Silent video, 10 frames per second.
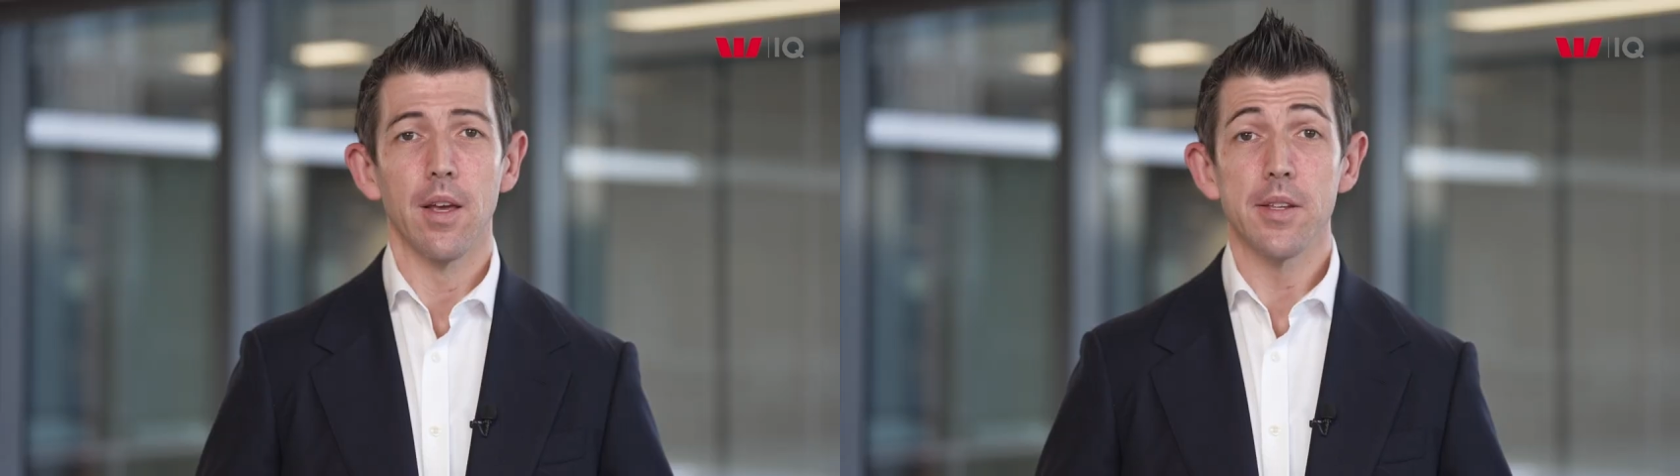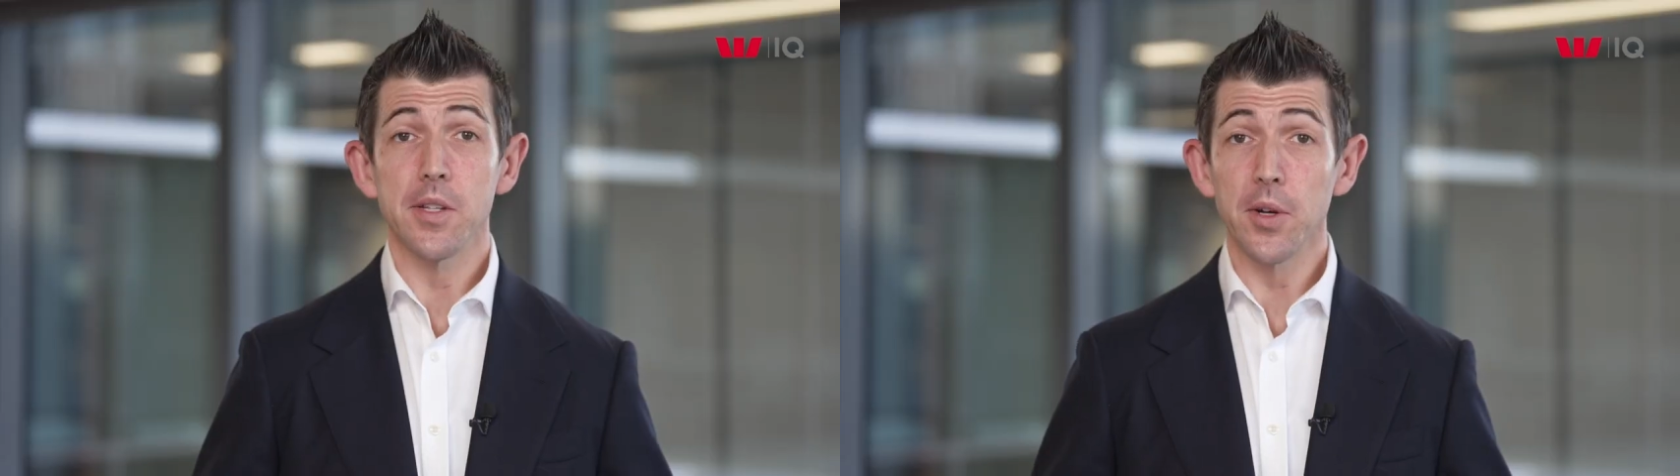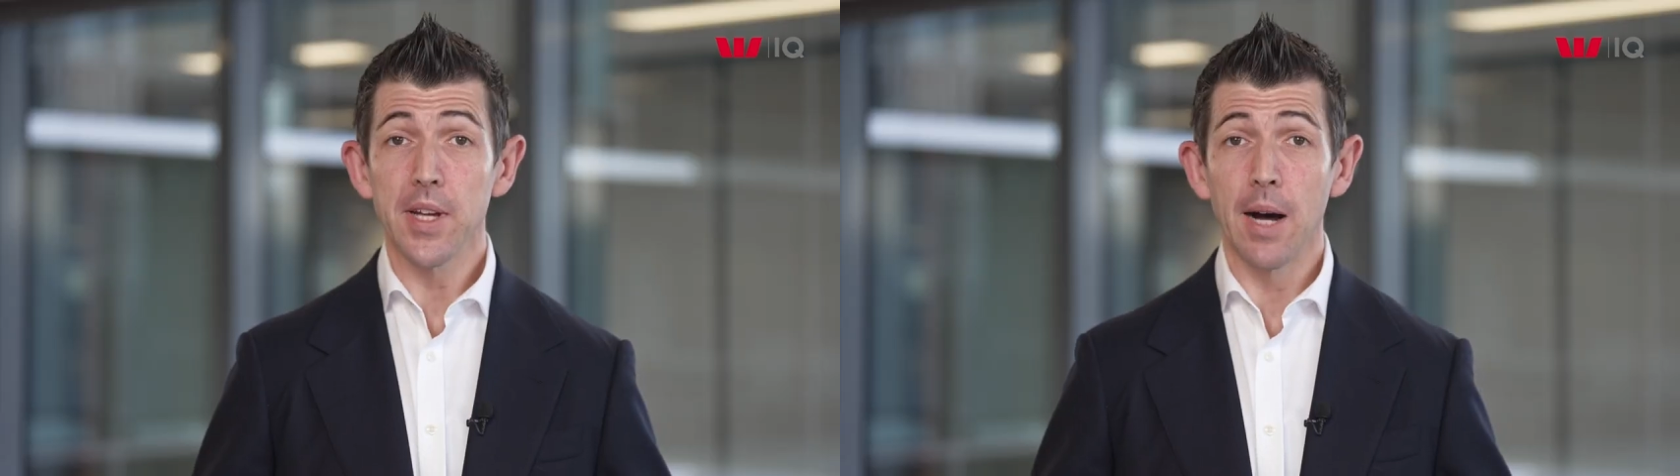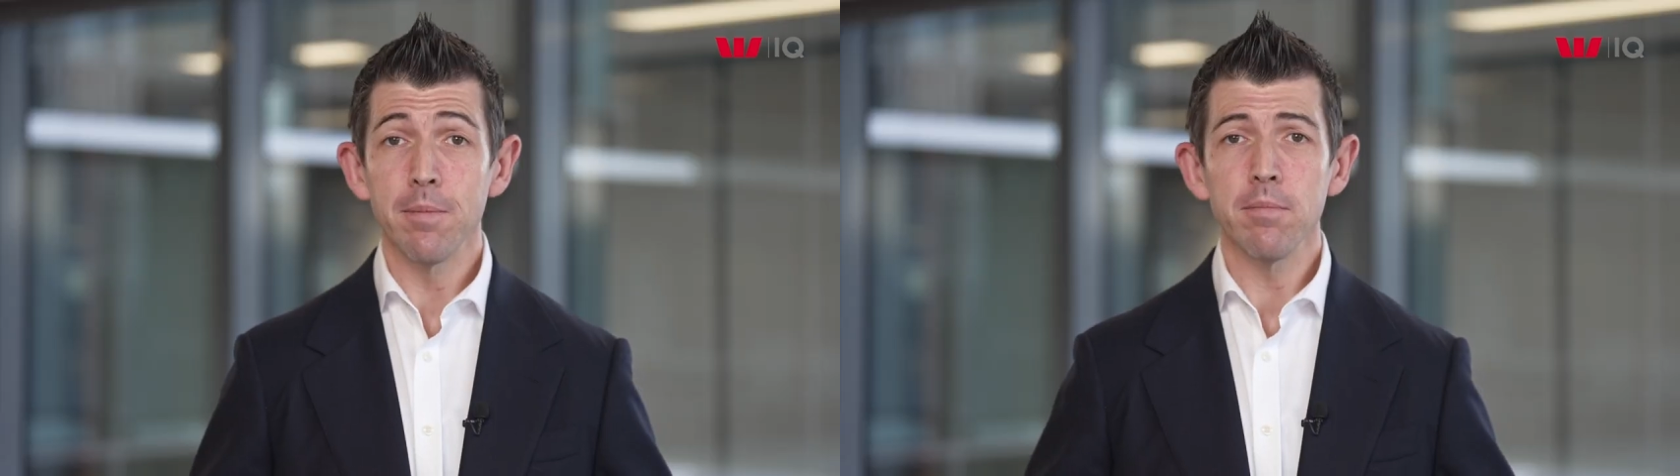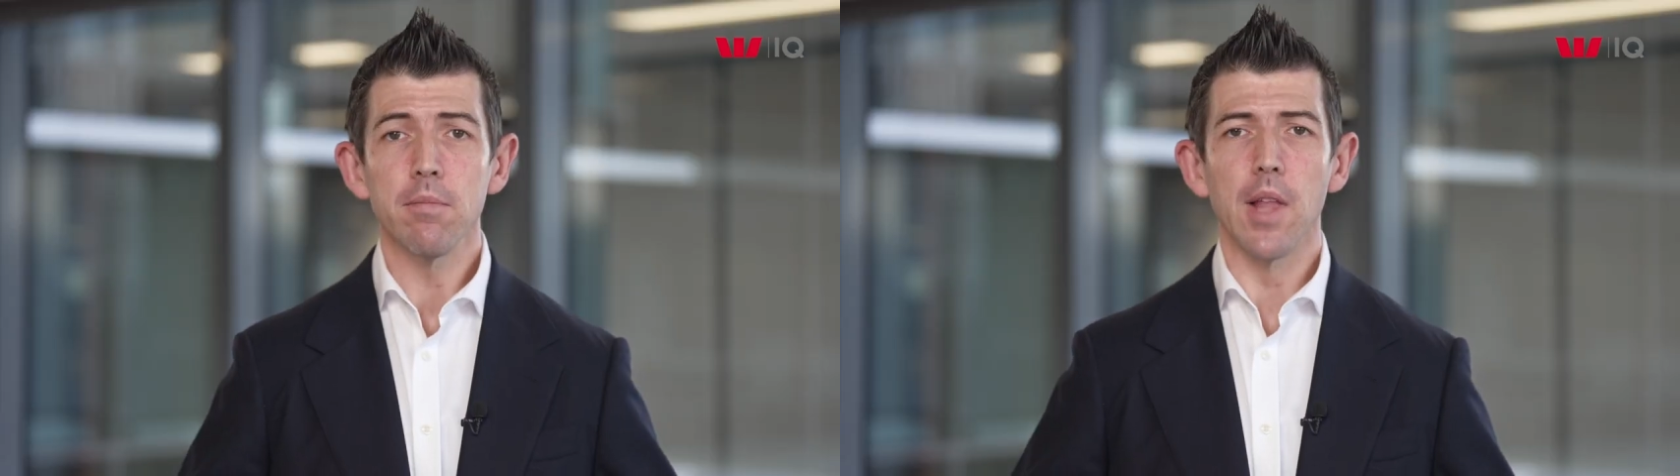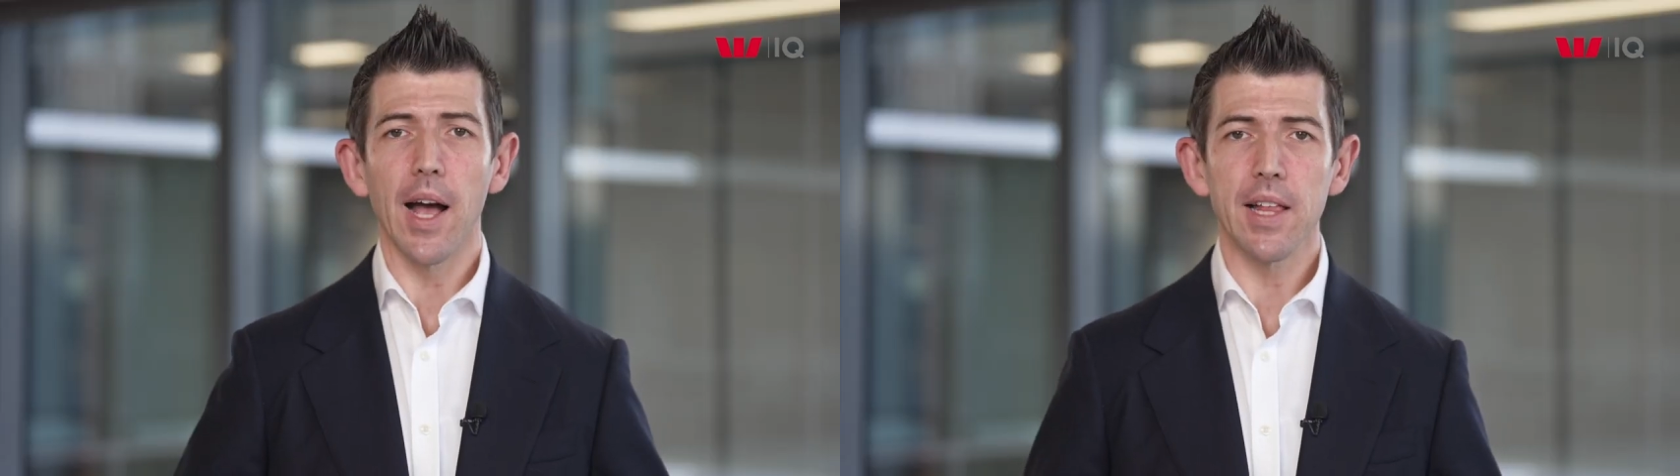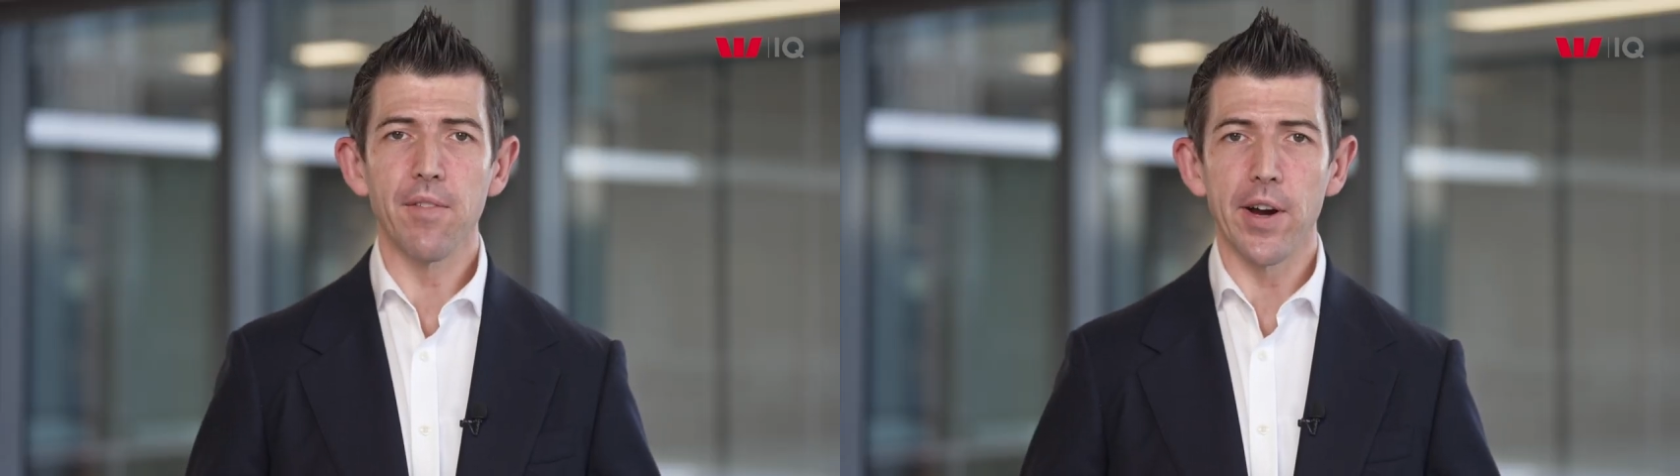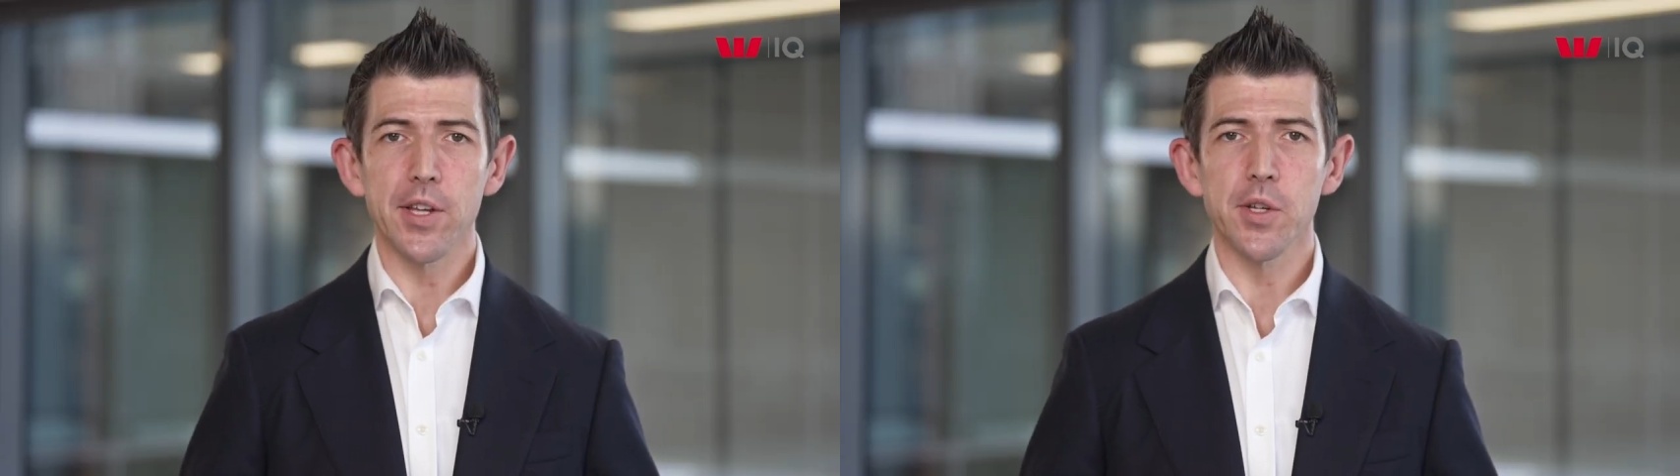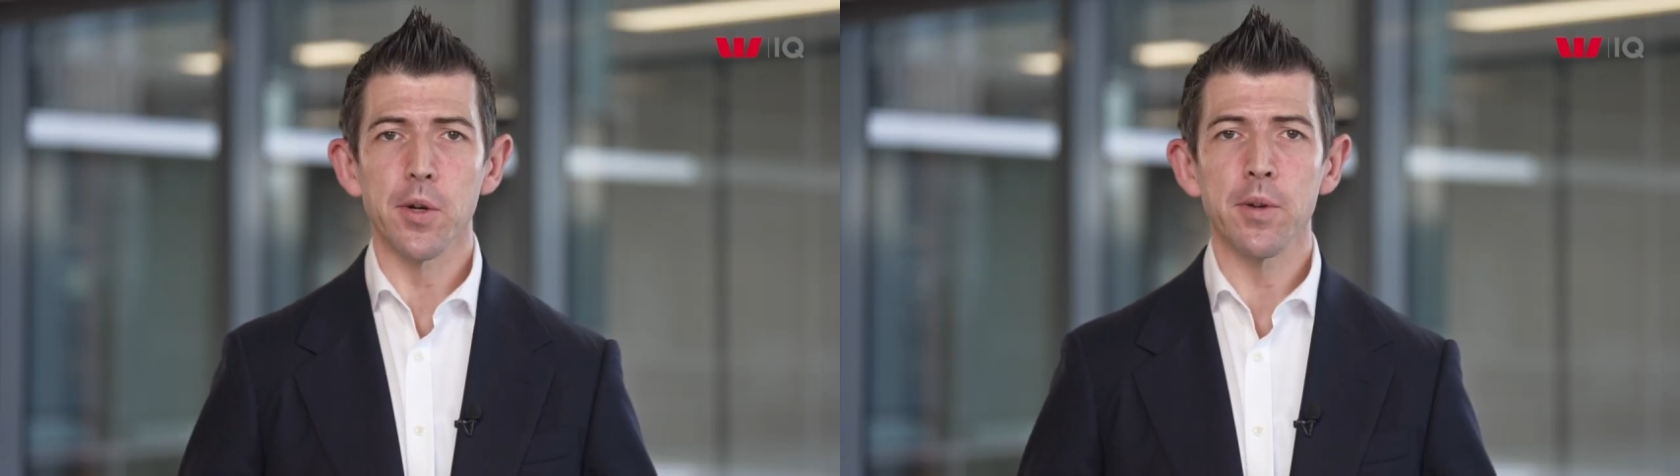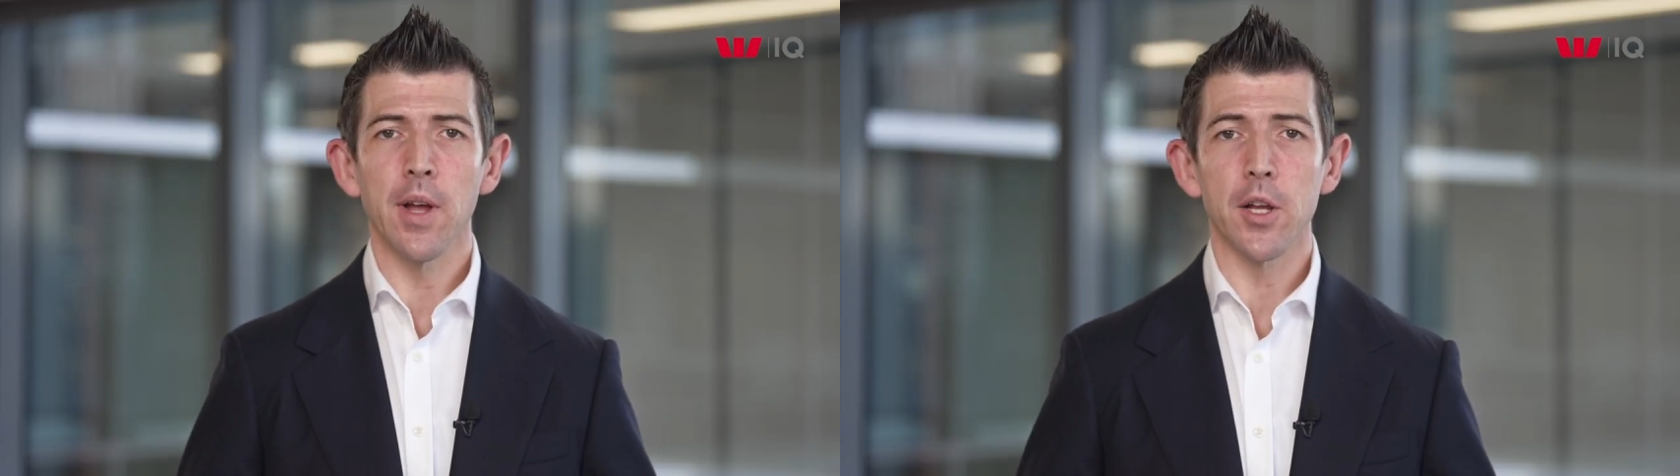Still to come, likely very soon,